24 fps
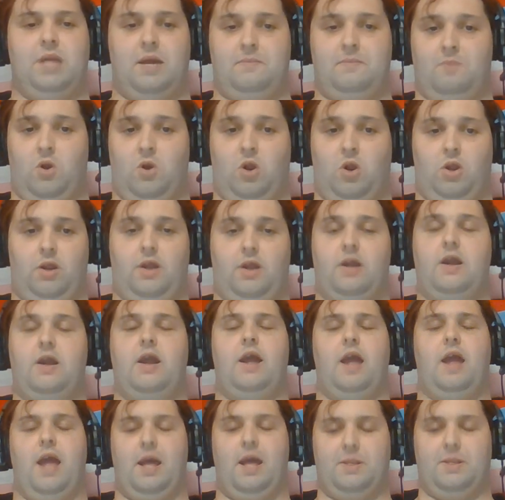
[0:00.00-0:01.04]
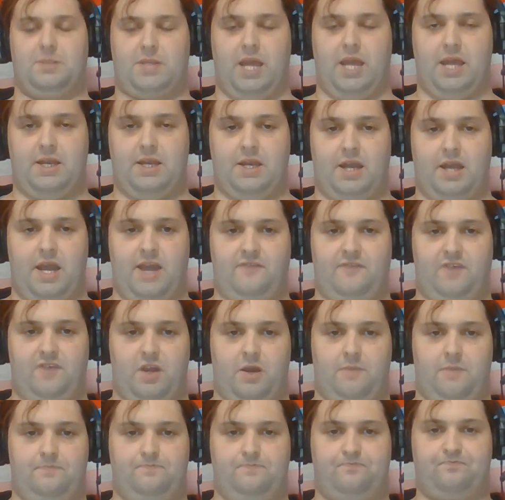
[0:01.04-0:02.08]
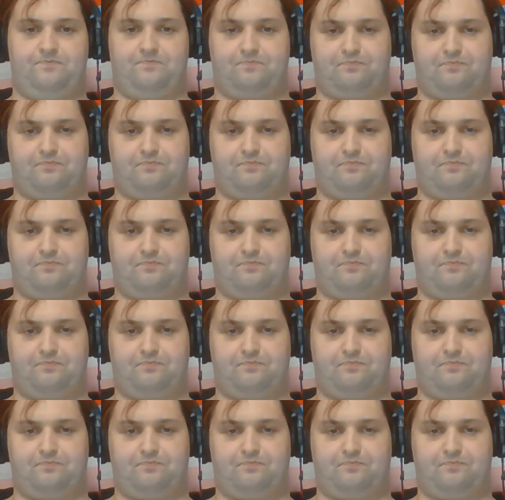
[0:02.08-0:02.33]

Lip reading: Denmark, and Scandinavia.